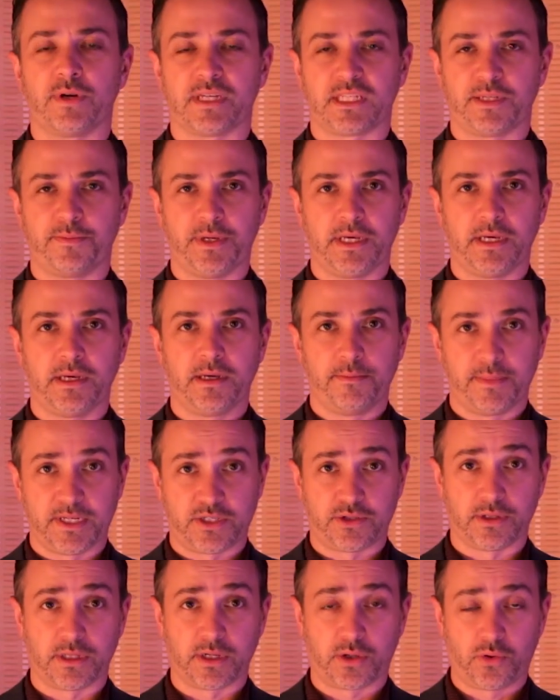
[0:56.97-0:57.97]
recipe,
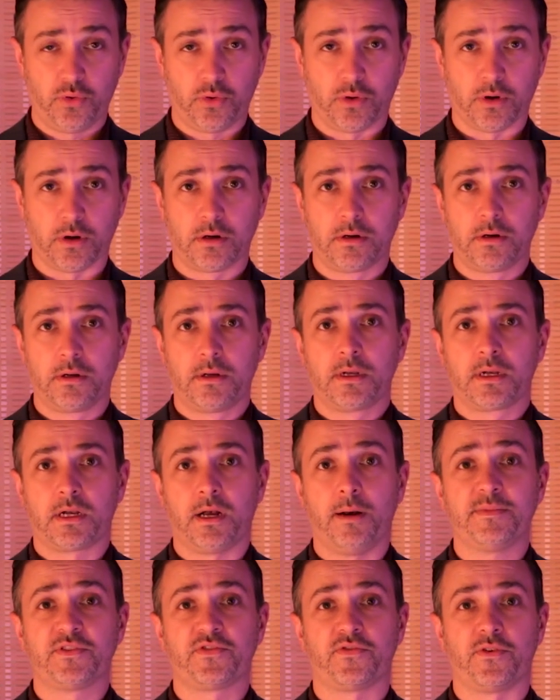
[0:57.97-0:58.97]
Mr. Liqueur,
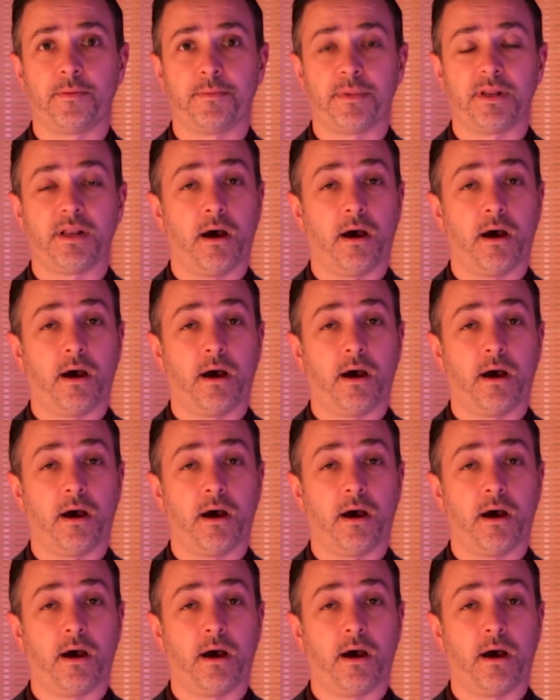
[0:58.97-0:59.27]
comes from